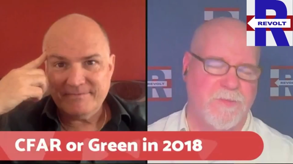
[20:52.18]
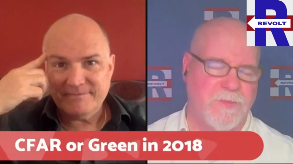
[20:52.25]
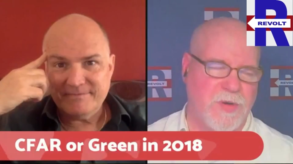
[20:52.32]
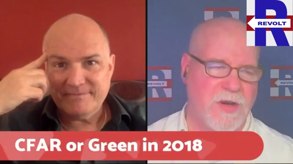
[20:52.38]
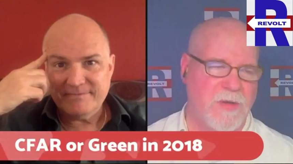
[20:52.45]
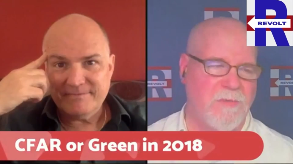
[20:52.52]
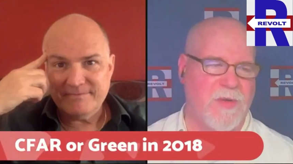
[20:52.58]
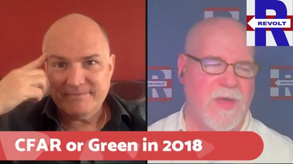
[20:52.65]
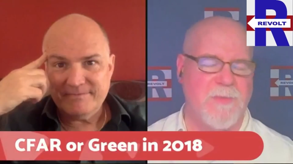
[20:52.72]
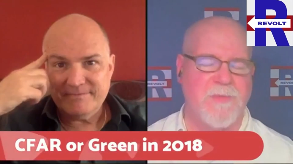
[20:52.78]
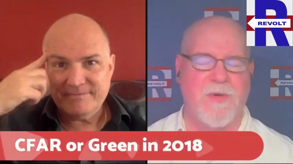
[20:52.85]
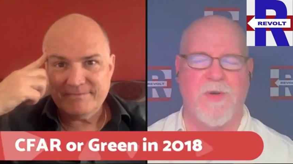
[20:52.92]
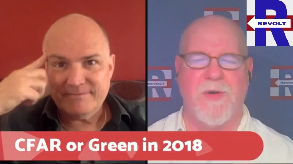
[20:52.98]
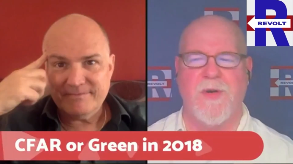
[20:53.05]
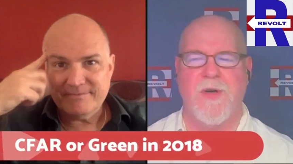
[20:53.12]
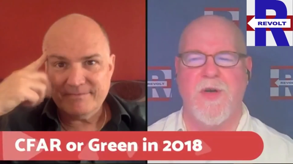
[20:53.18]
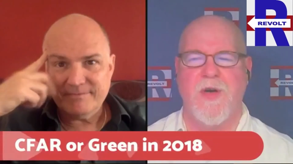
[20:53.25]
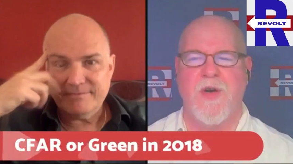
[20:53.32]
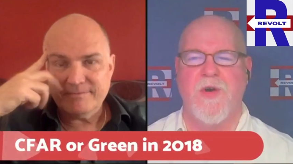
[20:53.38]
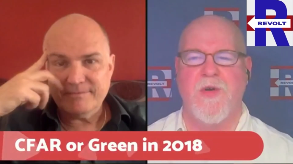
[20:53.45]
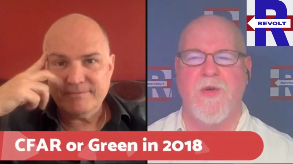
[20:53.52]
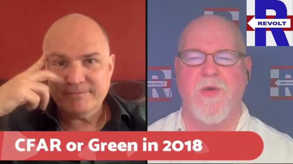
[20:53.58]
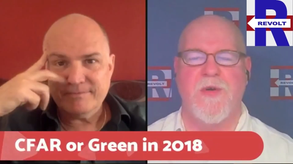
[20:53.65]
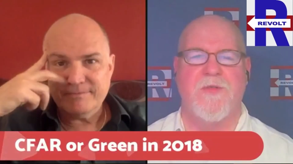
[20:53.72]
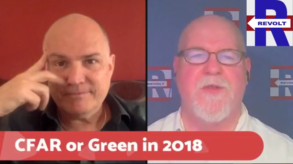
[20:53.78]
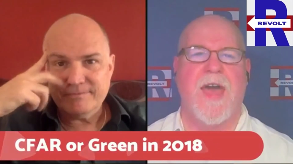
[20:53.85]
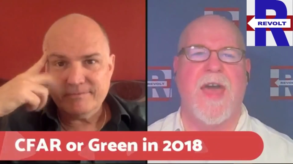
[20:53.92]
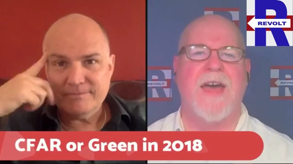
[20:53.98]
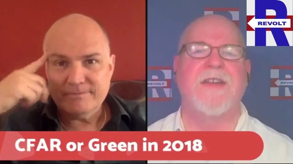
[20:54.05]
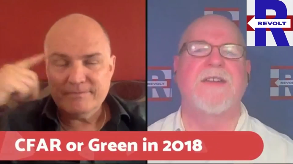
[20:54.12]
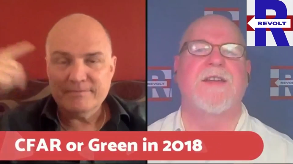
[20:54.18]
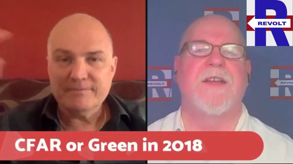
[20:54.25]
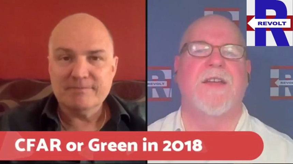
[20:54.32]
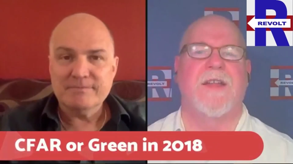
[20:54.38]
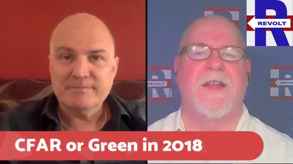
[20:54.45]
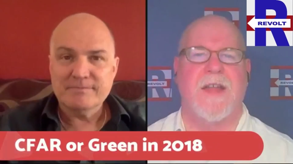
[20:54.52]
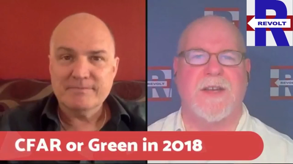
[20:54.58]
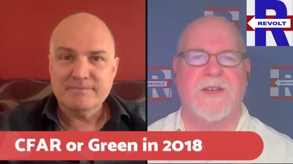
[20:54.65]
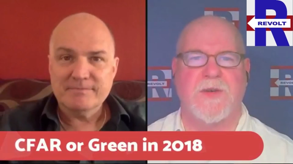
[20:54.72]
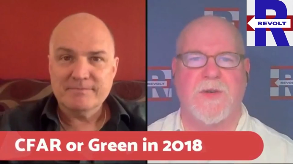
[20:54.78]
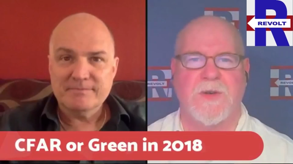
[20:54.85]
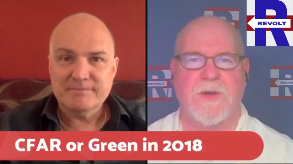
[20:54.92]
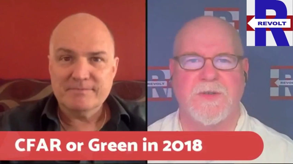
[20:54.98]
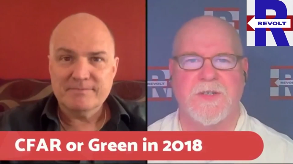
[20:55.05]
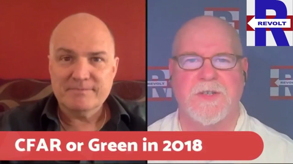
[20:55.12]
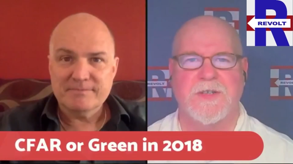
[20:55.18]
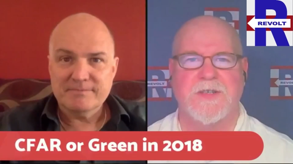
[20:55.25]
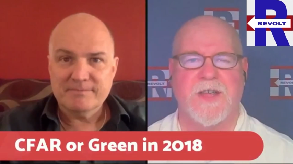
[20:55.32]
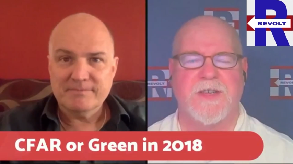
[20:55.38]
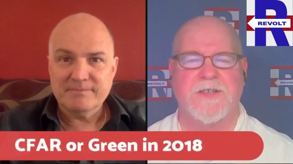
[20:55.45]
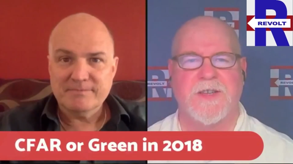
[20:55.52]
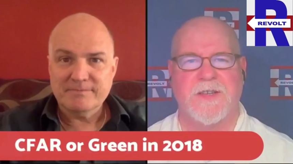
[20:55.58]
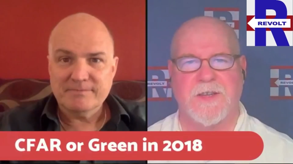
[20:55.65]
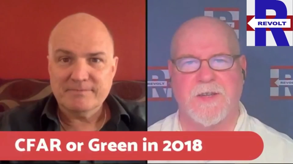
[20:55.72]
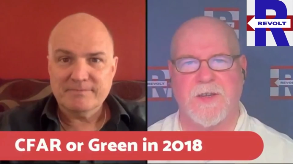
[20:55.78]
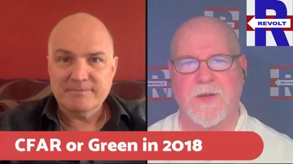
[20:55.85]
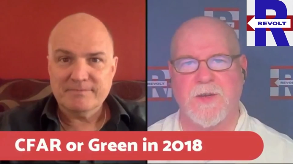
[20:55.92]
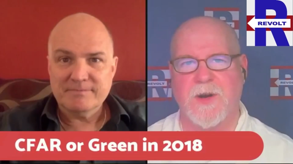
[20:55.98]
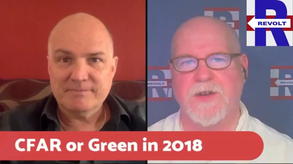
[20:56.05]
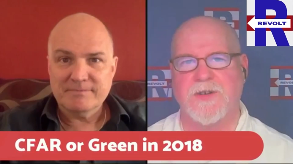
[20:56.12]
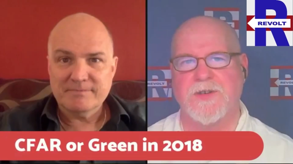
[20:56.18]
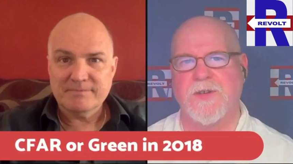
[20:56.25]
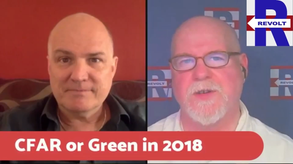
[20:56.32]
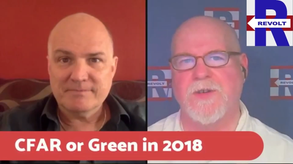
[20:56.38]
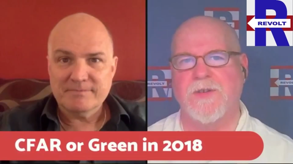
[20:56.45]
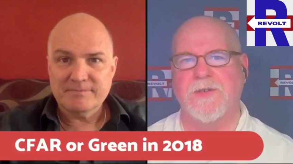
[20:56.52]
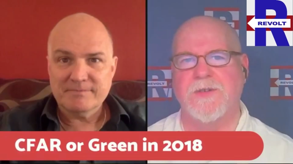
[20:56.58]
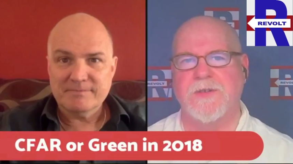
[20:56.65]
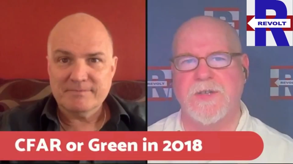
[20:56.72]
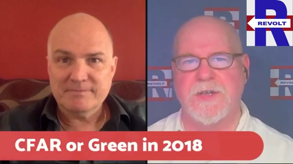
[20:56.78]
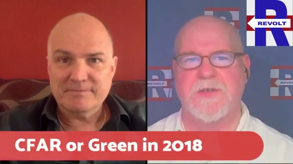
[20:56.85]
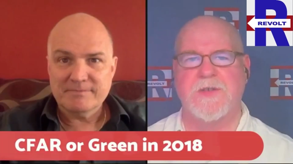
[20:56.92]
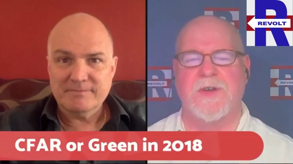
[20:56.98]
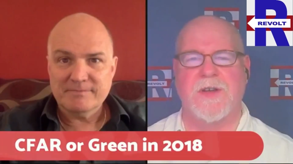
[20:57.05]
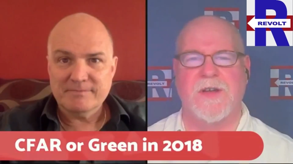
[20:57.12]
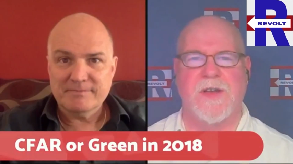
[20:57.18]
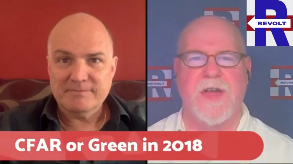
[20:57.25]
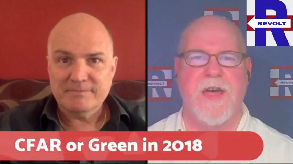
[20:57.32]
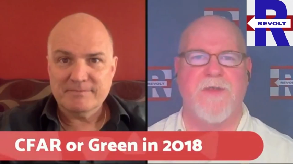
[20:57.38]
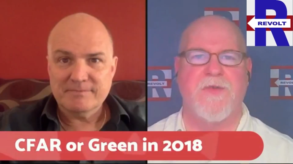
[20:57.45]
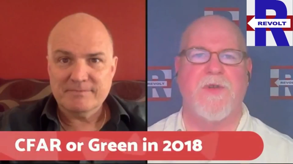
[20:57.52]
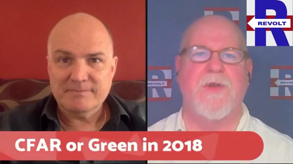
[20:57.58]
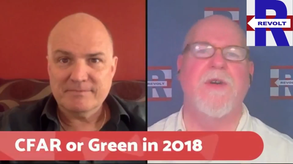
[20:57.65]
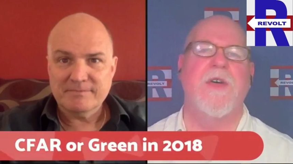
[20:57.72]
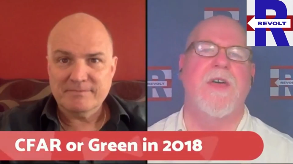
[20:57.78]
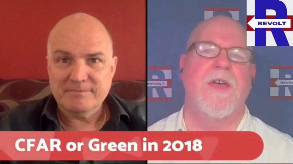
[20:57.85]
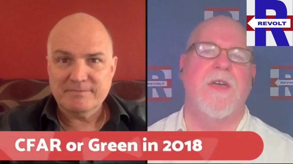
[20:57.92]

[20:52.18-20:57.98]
Speaker 1: bring people who have had electoral success at the congressional district level